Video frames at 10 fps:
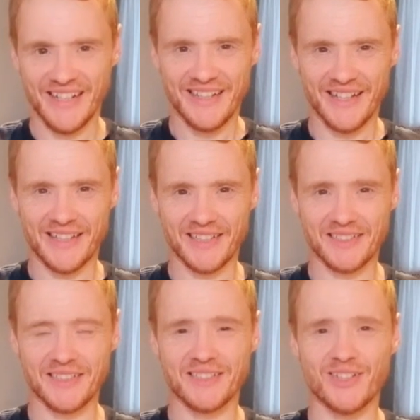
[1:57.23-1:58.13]
yet
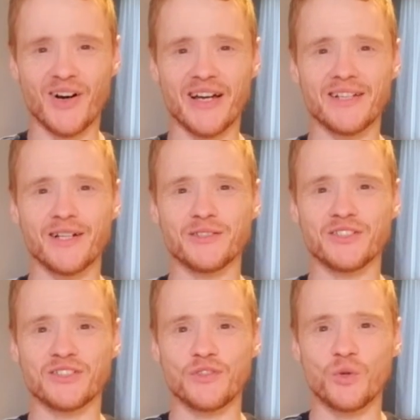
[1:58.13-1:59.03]
getting a
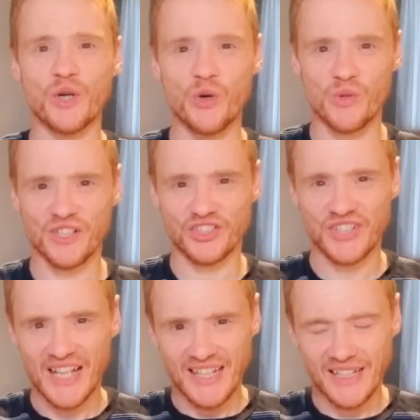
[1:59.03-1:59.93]
diagnosis for your
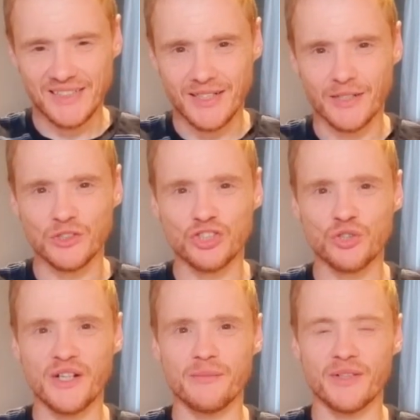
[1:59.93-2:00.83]
illness, let alone
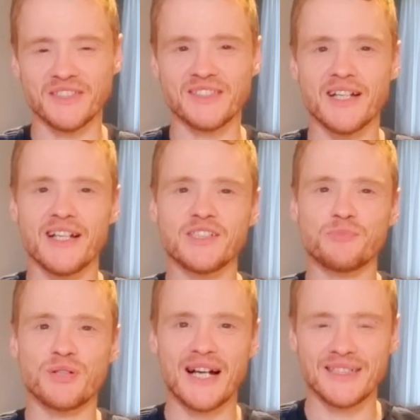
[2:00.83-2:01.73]
treatment, is
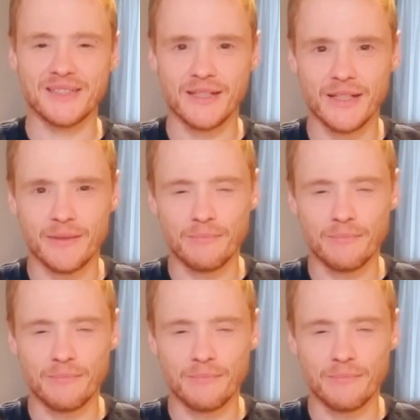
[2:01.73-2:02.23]
practically